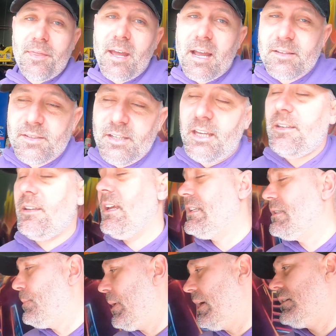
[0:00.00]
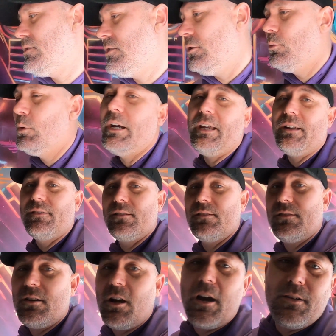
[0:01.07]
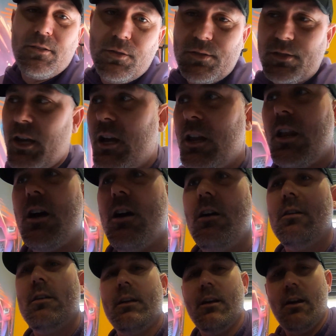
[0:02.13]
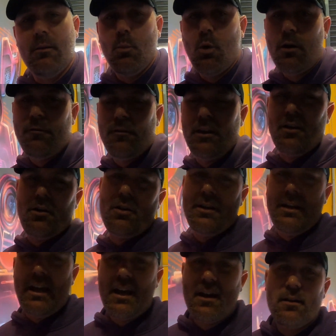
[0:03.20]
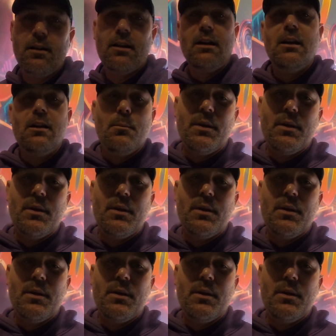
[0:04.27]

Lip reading: But that's it. It's been 2 weeks. Sorry it took so long. I'm waffling on now.